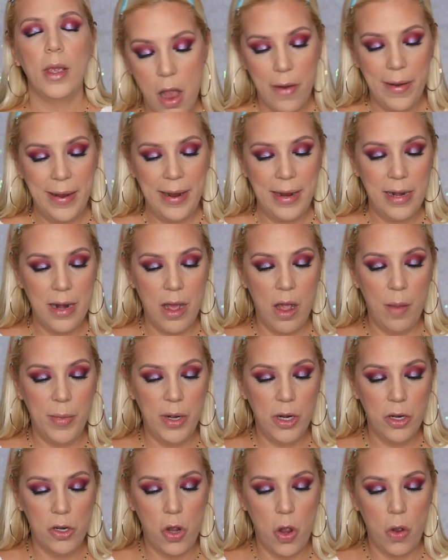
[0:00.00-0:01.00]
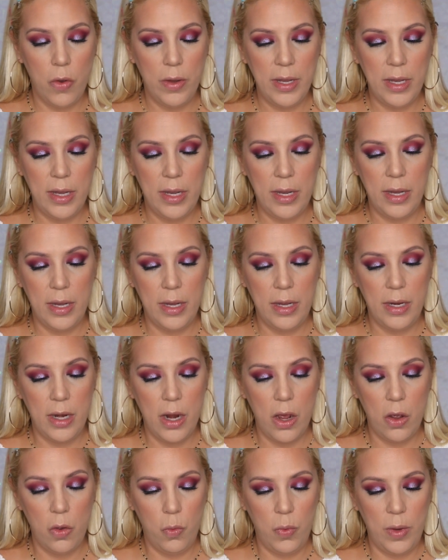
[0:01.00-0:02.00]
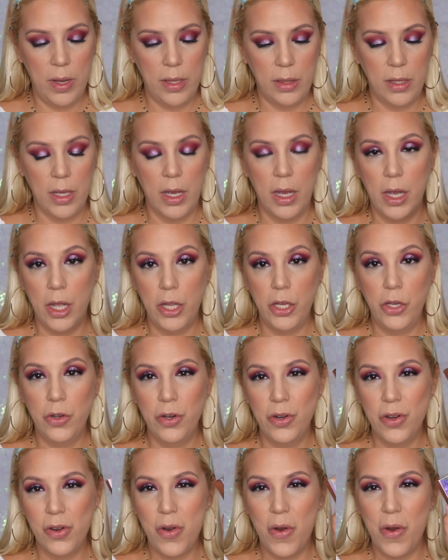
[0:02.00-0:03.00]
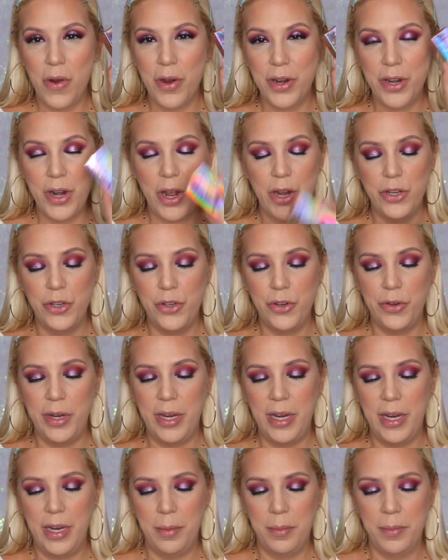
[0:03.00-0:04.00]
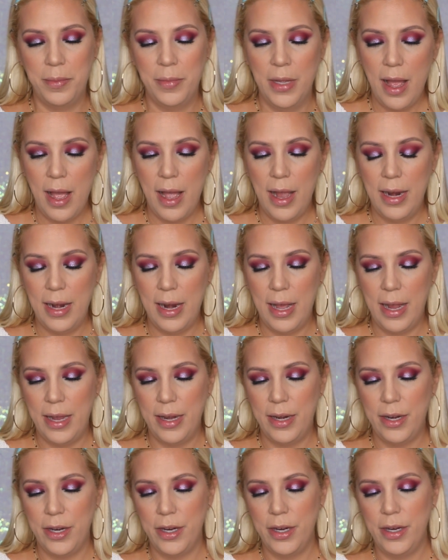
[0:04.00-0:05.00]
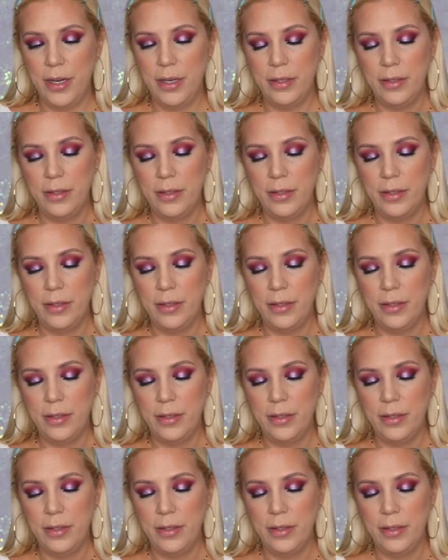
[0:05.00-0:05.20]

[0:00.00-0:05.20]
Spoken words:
Alright, and now I'm gonna go in with the Unicorn Dream highlighter.